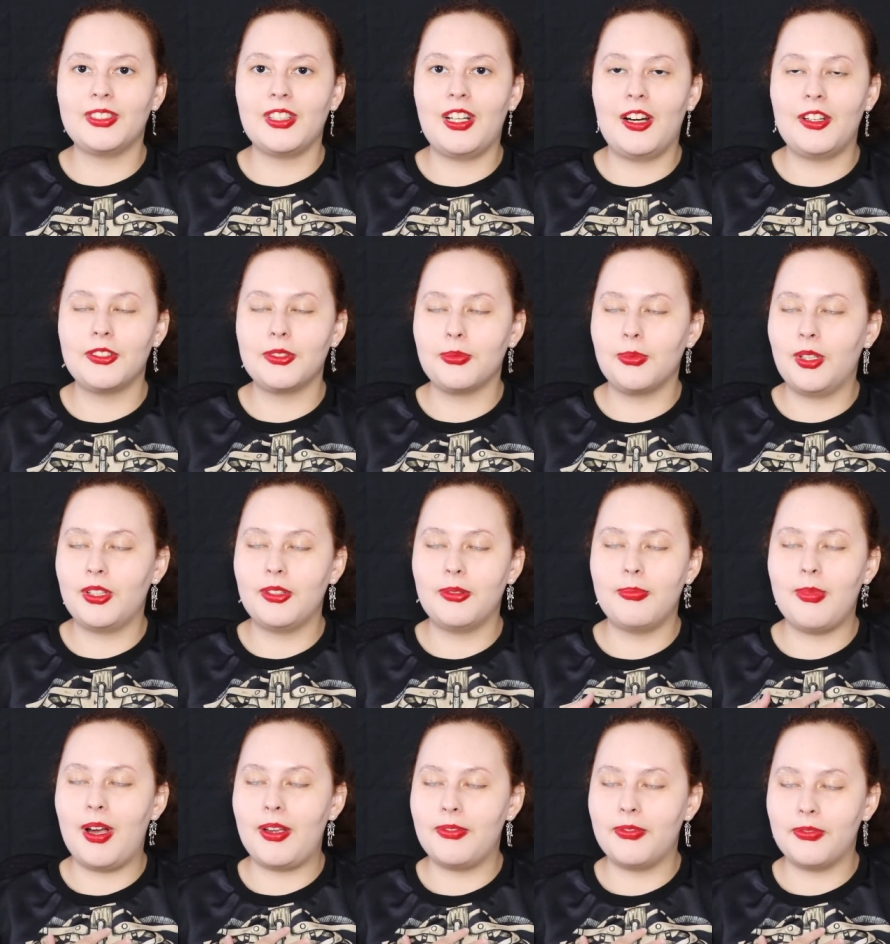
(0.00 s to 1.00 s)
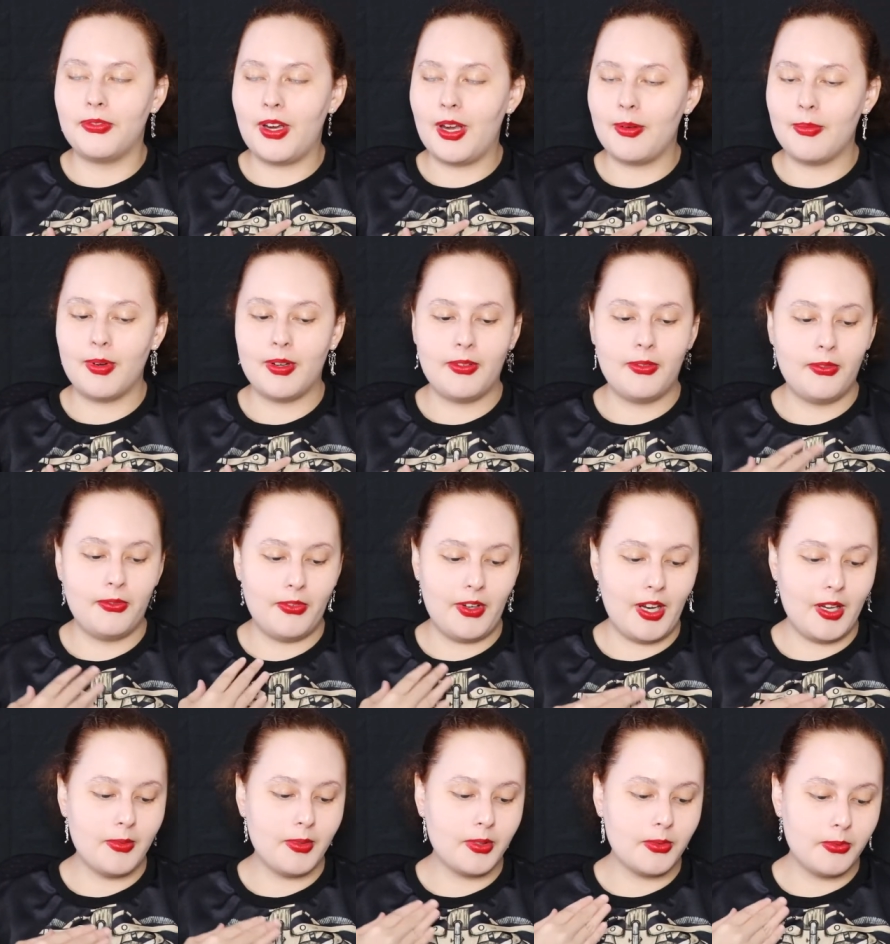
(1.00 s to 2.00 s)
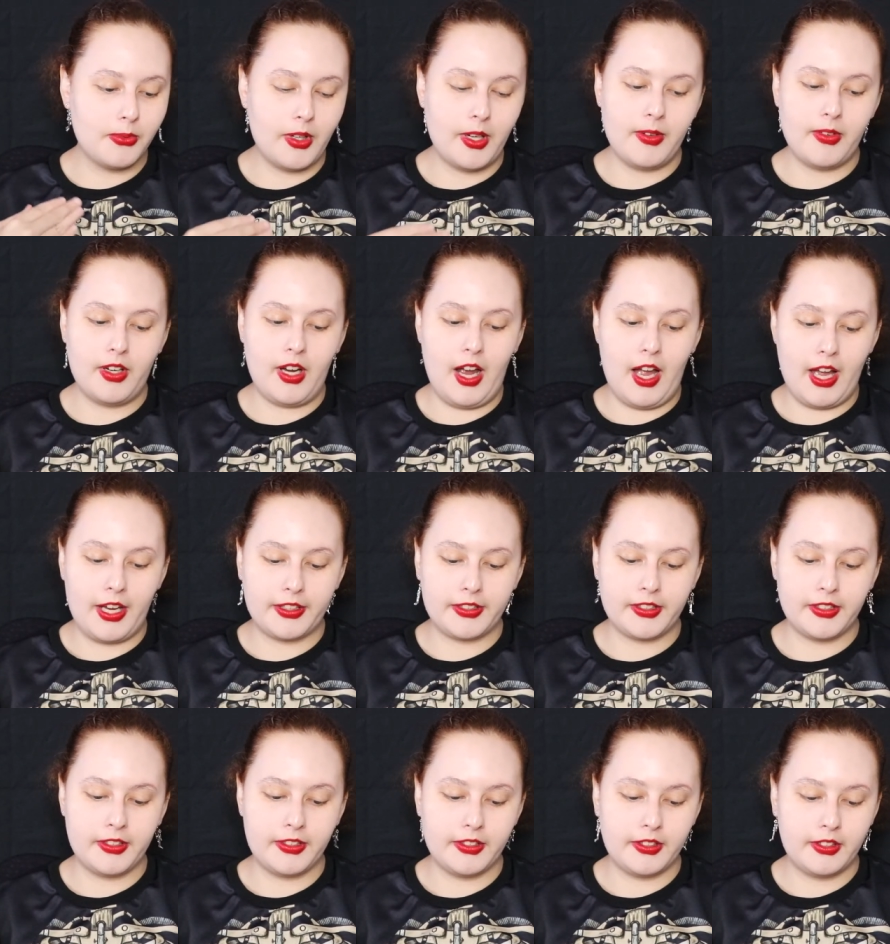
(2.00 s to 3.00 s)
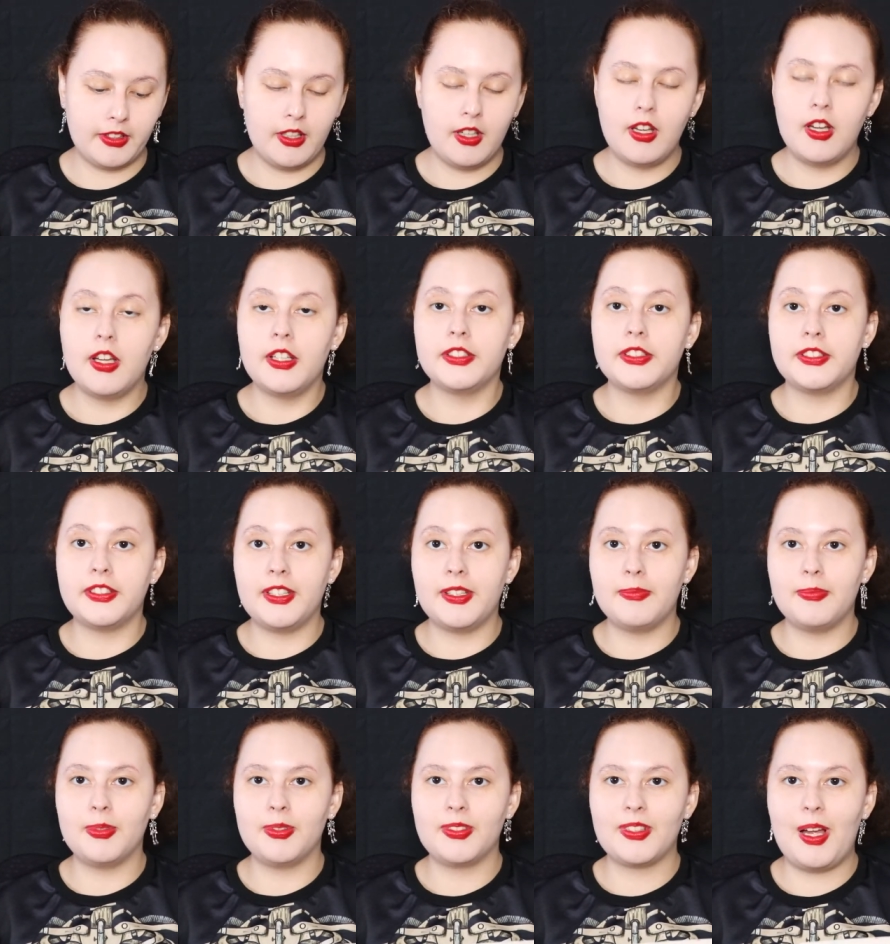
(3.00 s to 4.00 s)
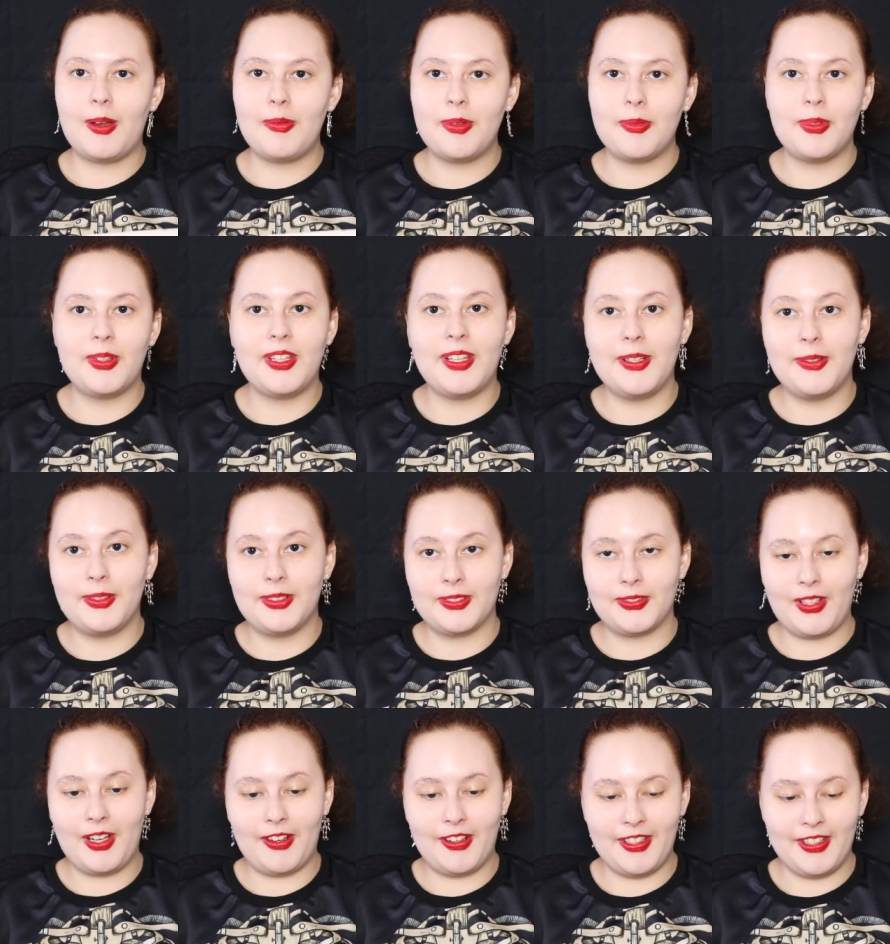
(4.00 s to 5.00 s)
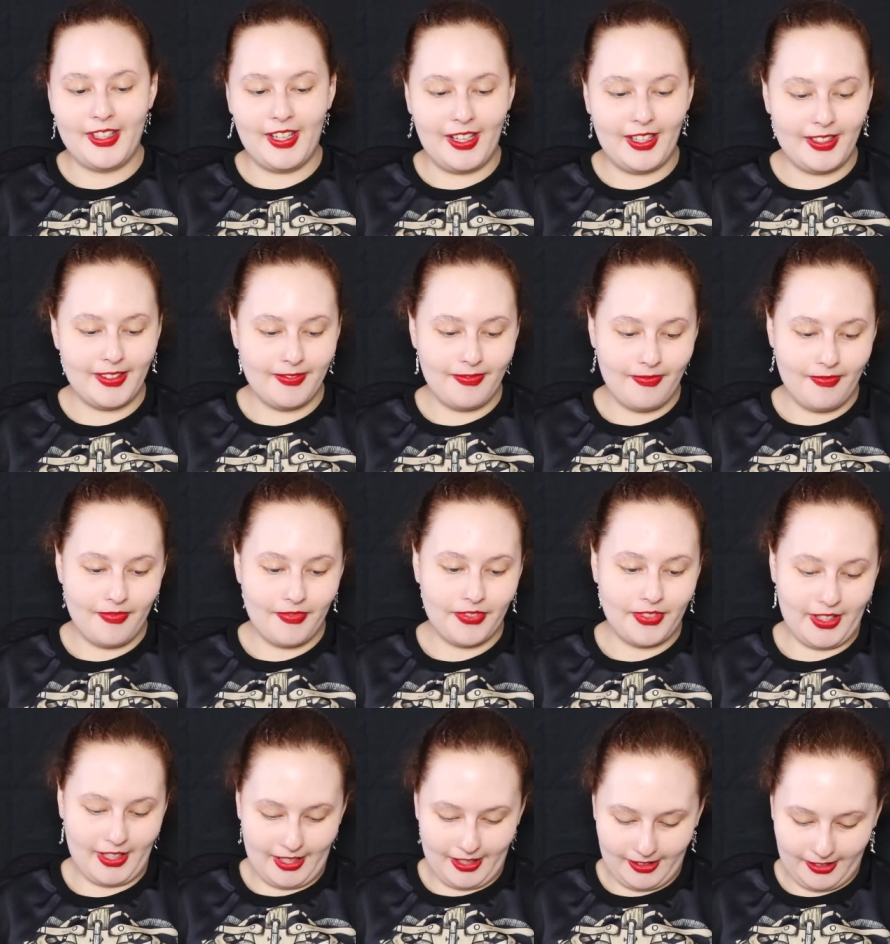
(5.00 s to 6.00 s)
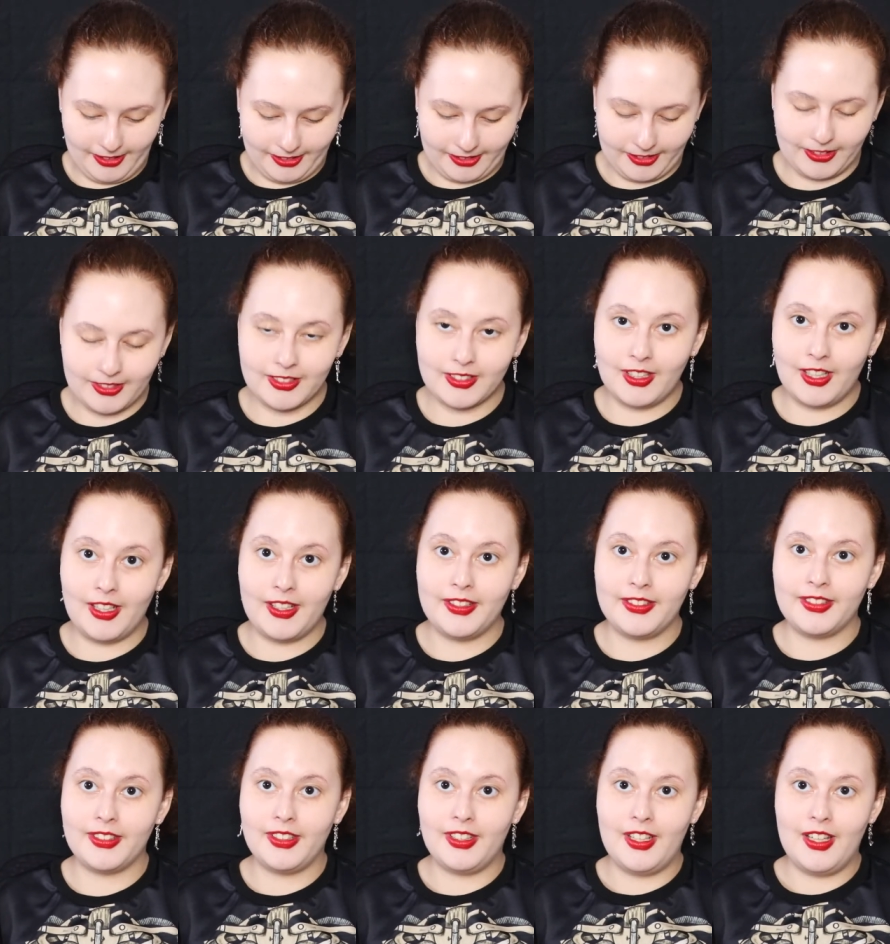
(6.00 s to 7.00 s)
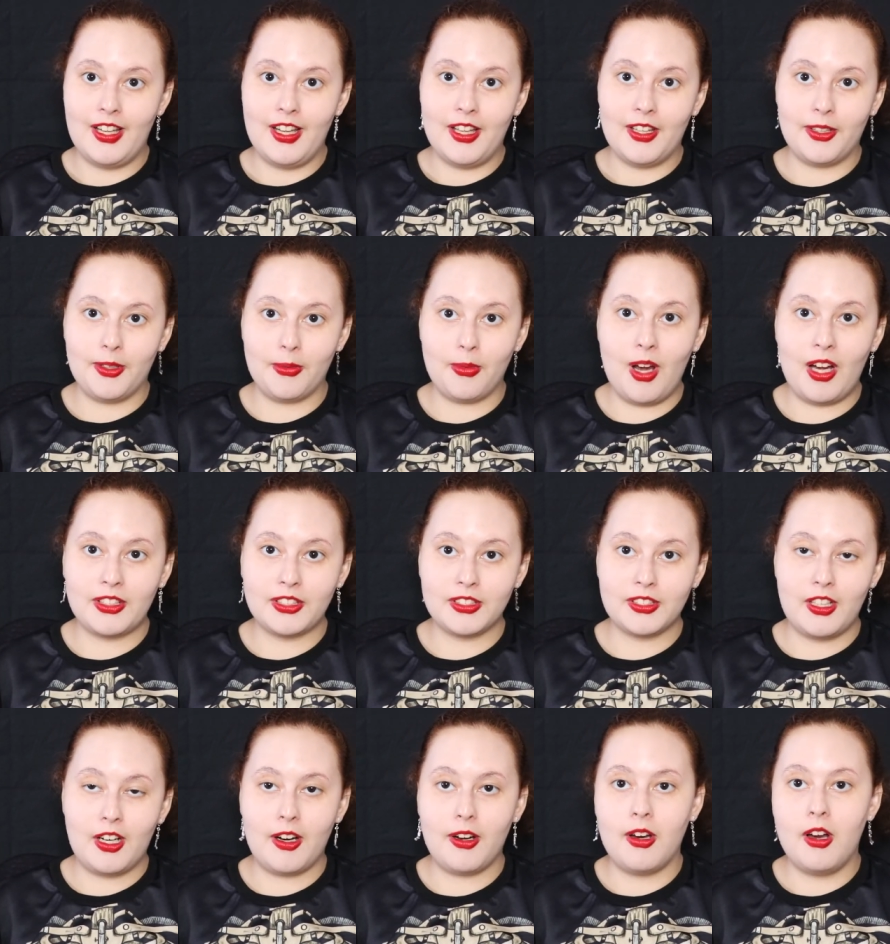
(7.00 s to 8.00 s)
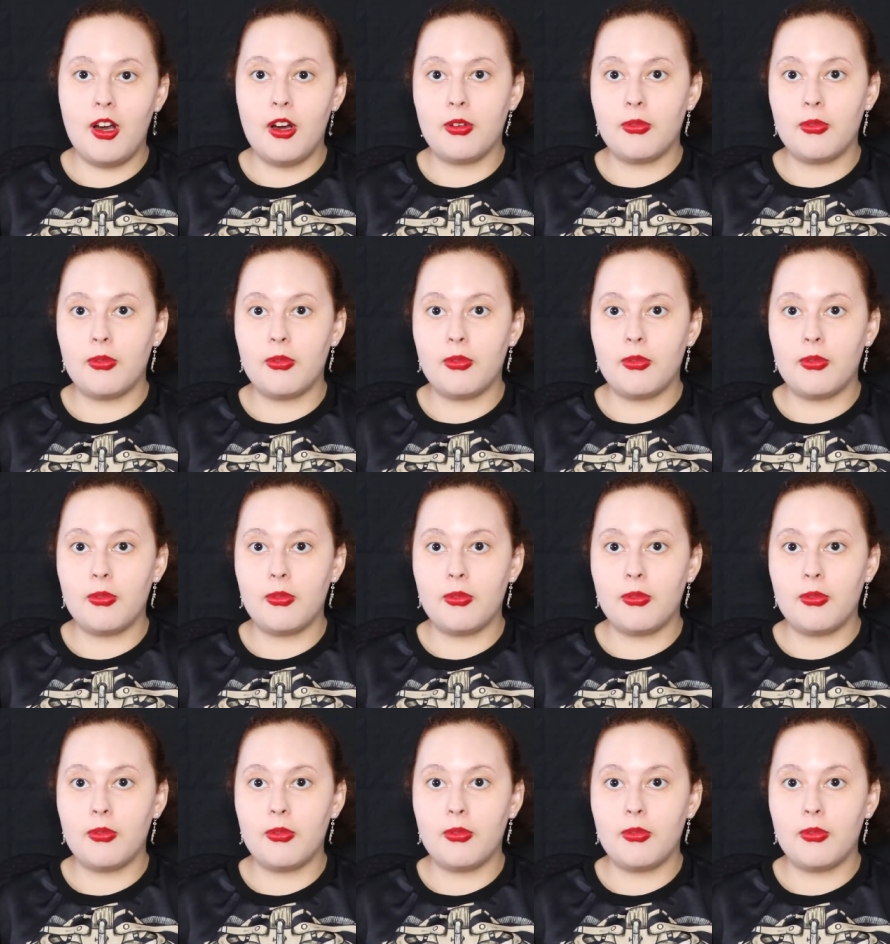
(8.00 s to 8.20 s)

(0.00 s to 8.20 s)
stars one of my favorite actors, Steve Buscemi, when he was very young. It also stars the rock star